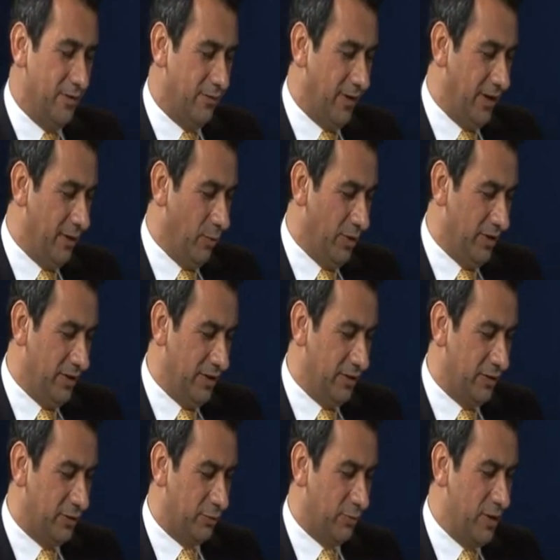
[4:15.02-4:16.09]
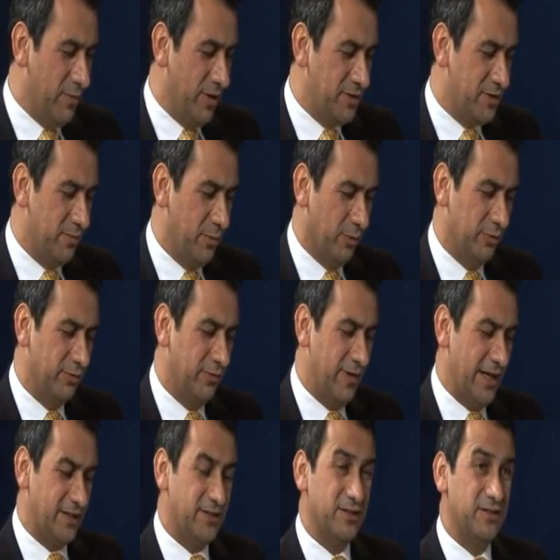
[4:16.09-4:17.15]
Finally, what are the three most important
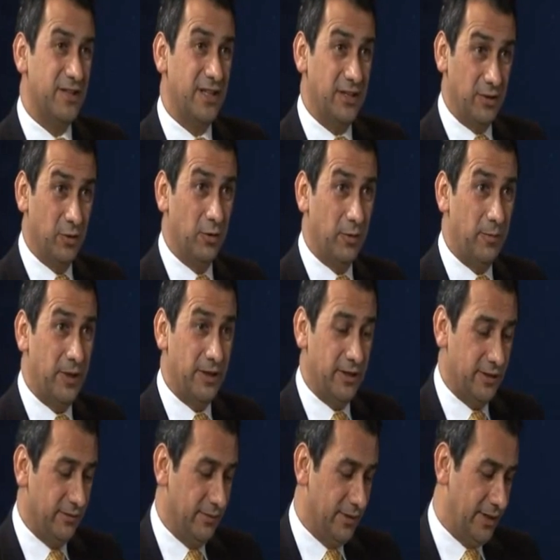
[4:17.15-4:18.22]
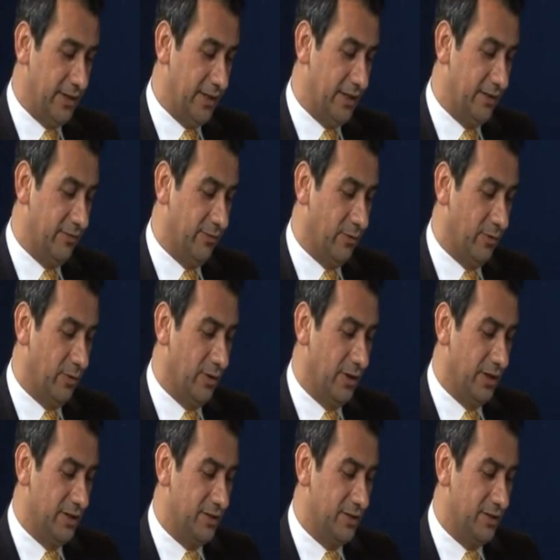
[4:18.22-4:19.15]
factors, in your opinion, for